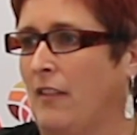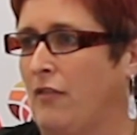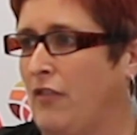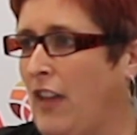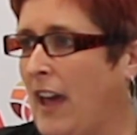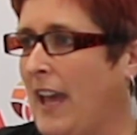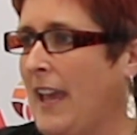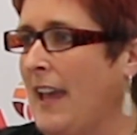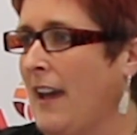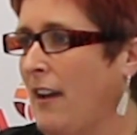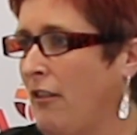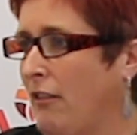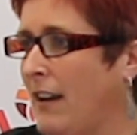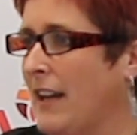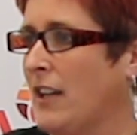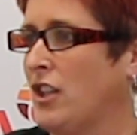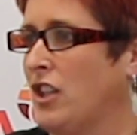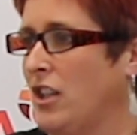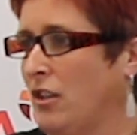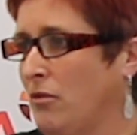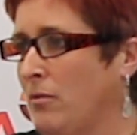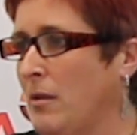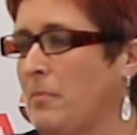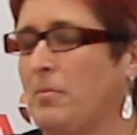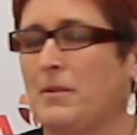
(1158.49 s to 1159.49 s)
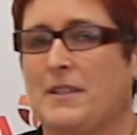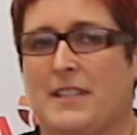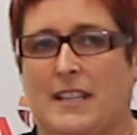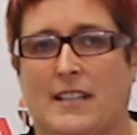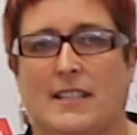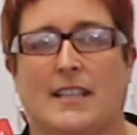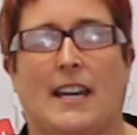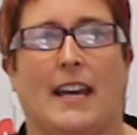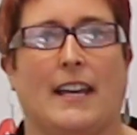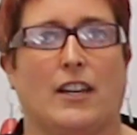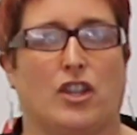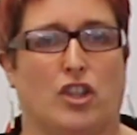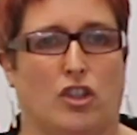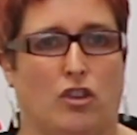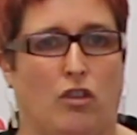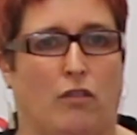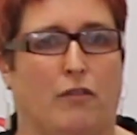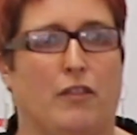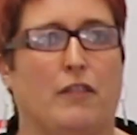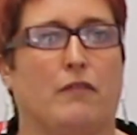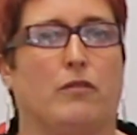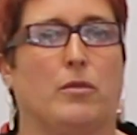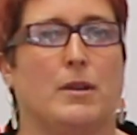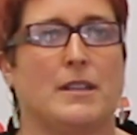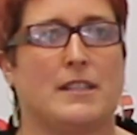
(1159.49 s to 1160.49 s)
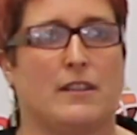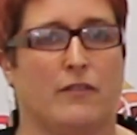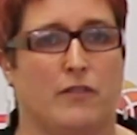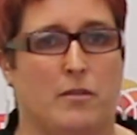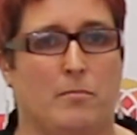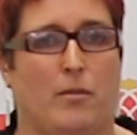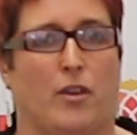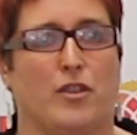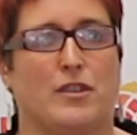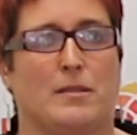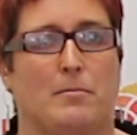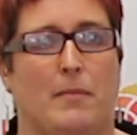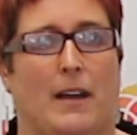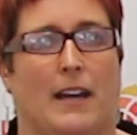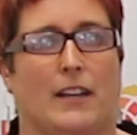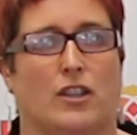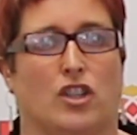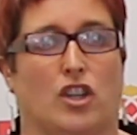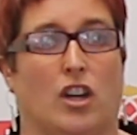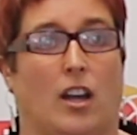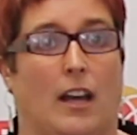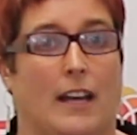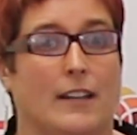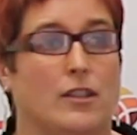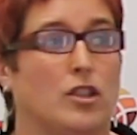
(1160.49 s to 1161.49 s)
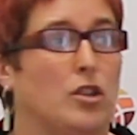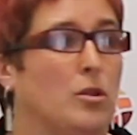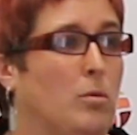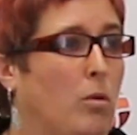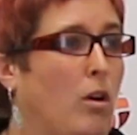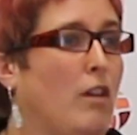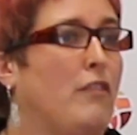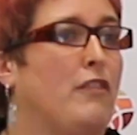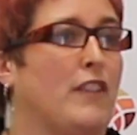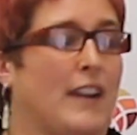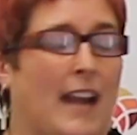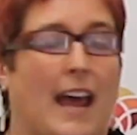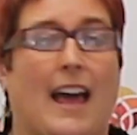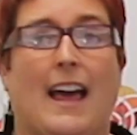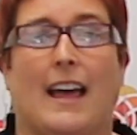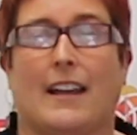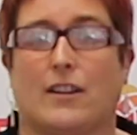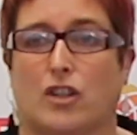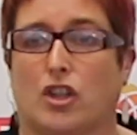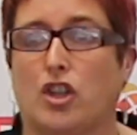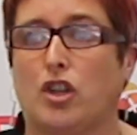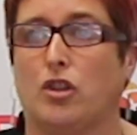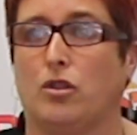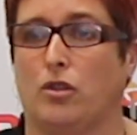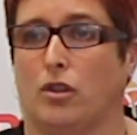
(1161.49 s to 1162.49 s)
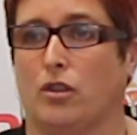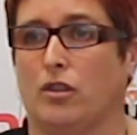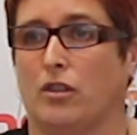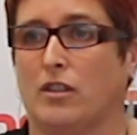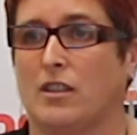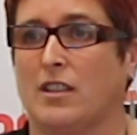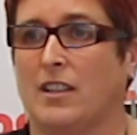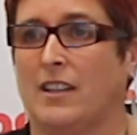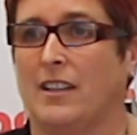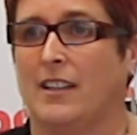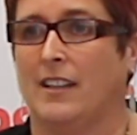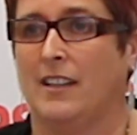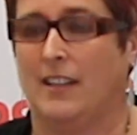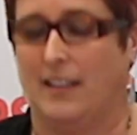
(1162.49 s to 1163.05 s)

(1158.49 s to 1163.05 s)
They are actually a representation of the voice of the most marginalised, who often aren't heard